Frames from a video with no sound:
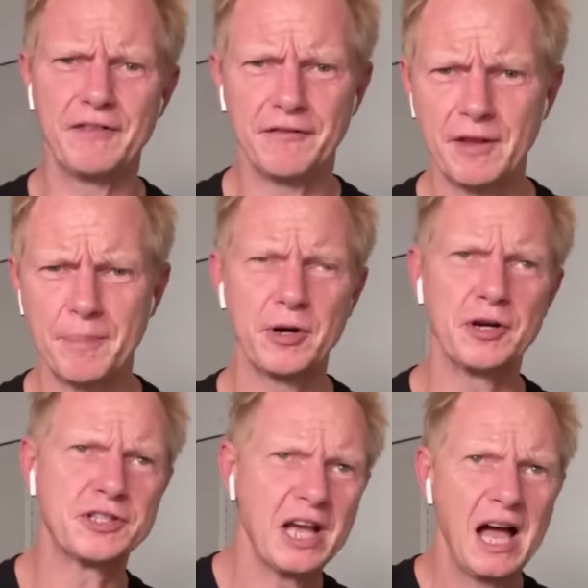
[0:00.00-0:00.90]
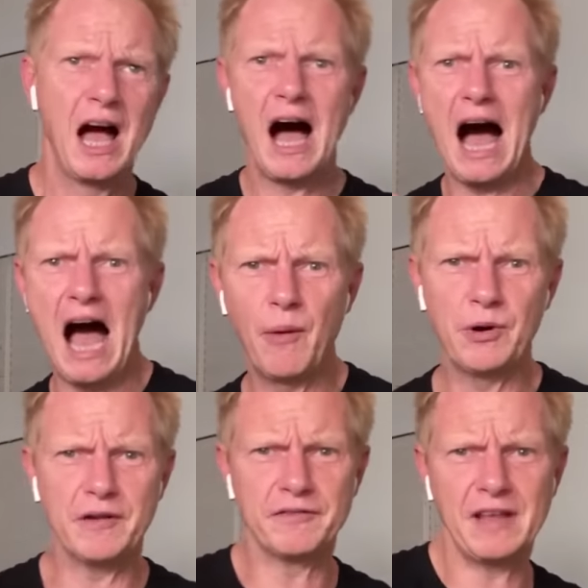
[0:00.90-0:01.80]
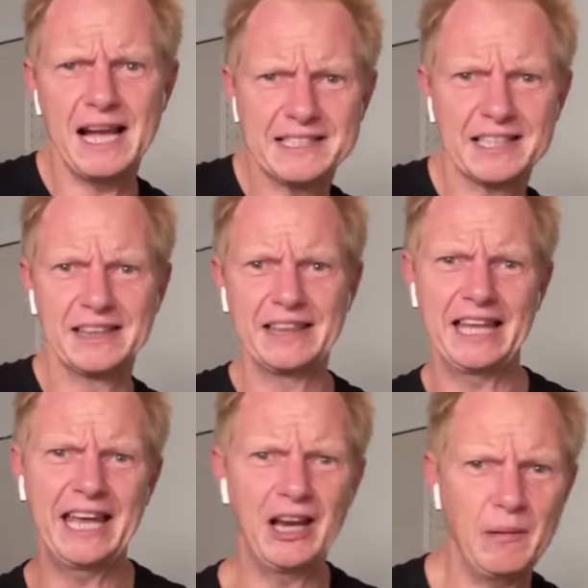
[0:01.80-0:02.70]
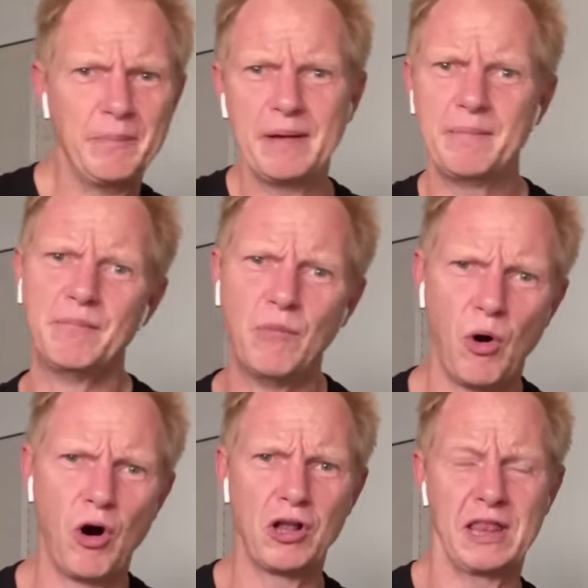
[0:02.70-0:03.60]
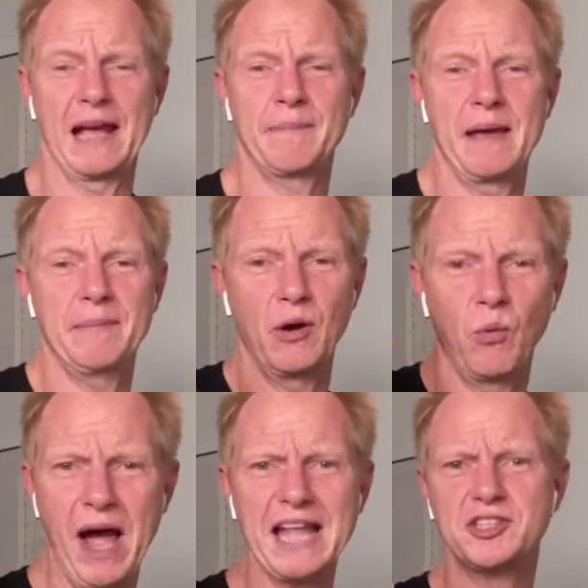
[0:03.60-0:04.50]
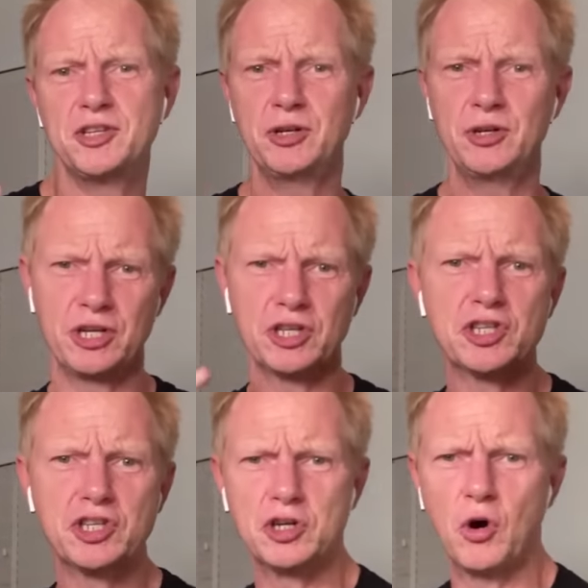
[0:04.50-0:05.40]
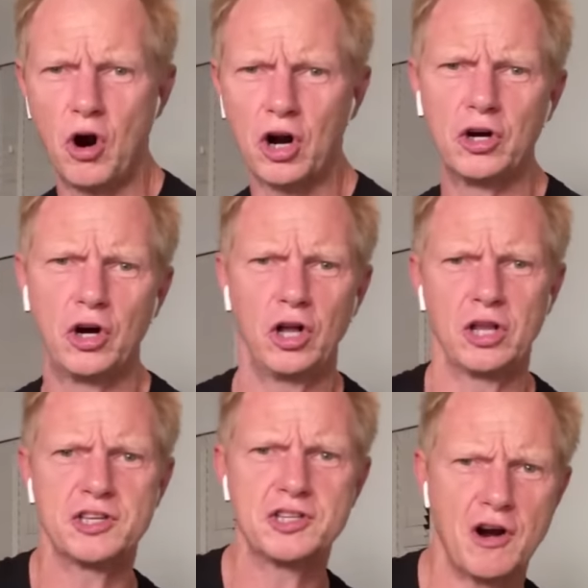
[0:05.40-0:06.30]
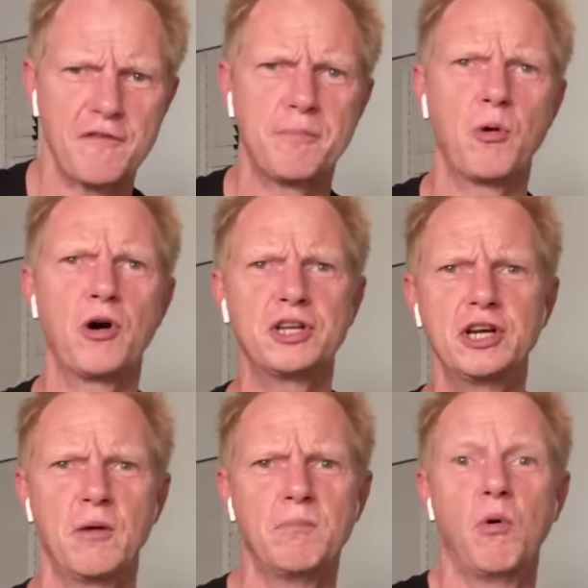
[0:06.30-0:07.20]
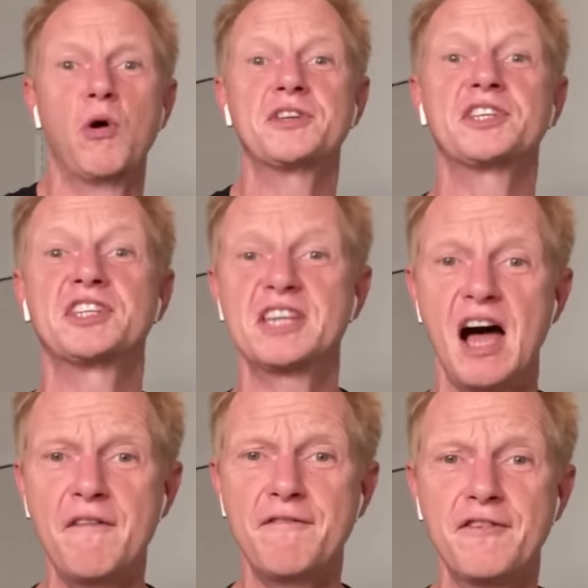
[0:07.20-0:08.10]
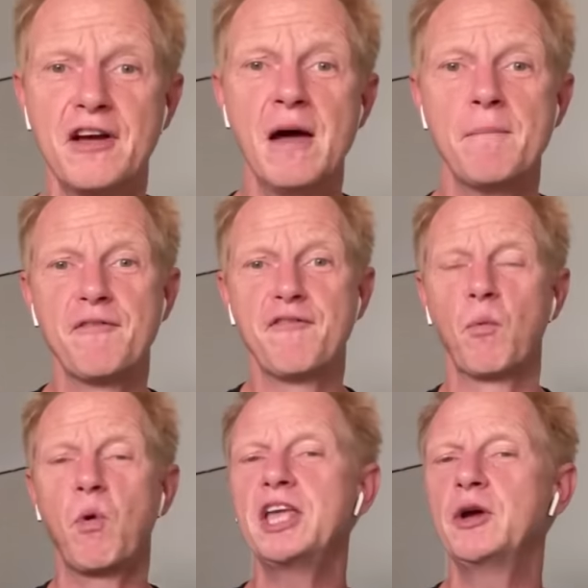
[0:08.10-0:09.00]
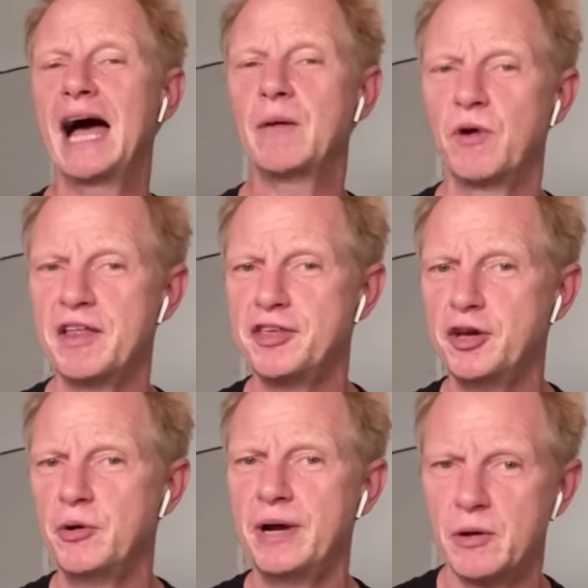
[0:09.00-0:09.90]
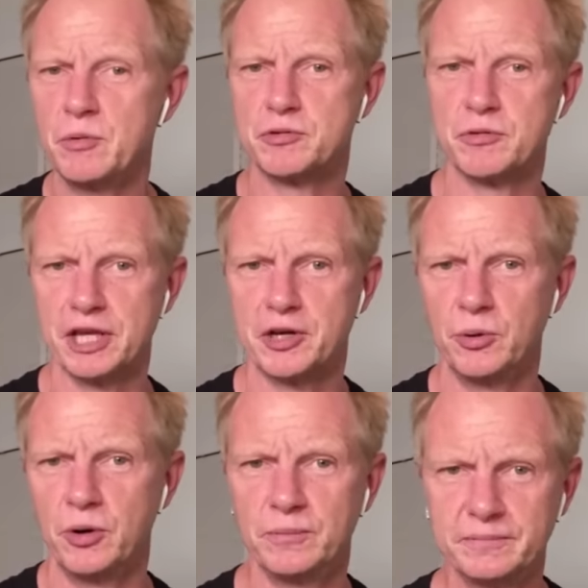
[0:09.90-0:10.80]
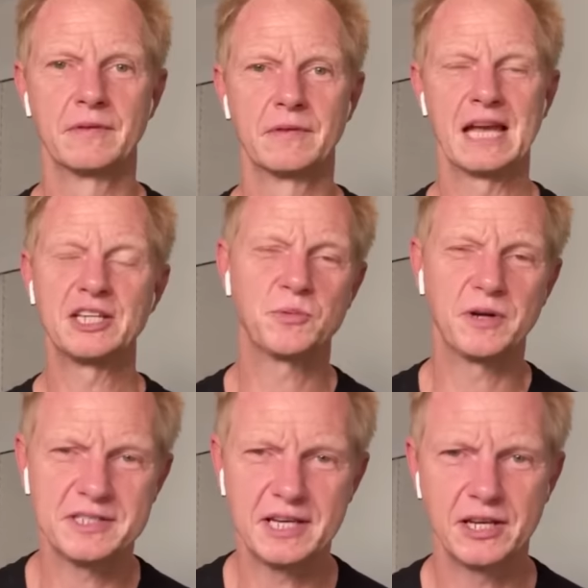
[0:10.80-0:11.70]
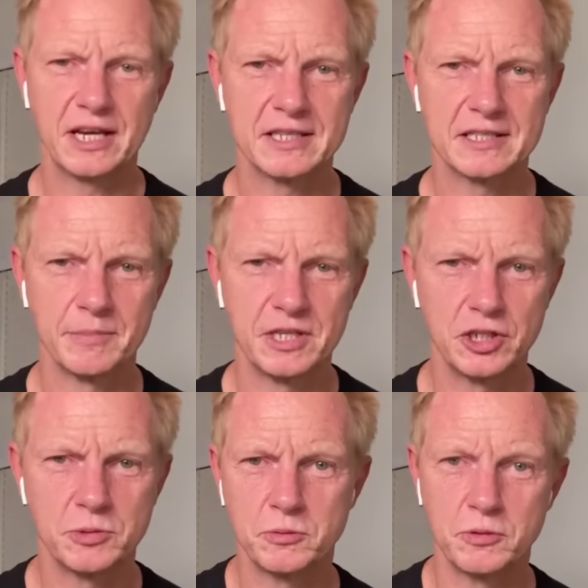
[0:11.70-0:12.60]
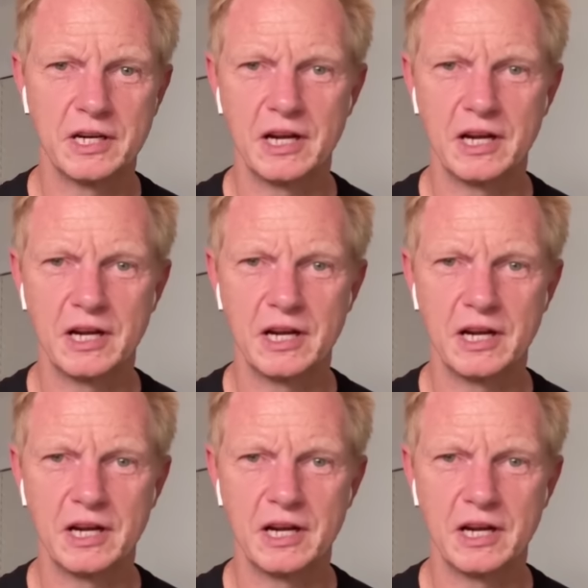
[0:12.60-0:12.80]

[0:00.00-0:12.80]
the flippers. I would have liked a little bit more, like maybe a wetsuit, a snorkel, a surfboard, you know, more stuff. But for what you had with you, it was really cool. I just want to tell you guys something just between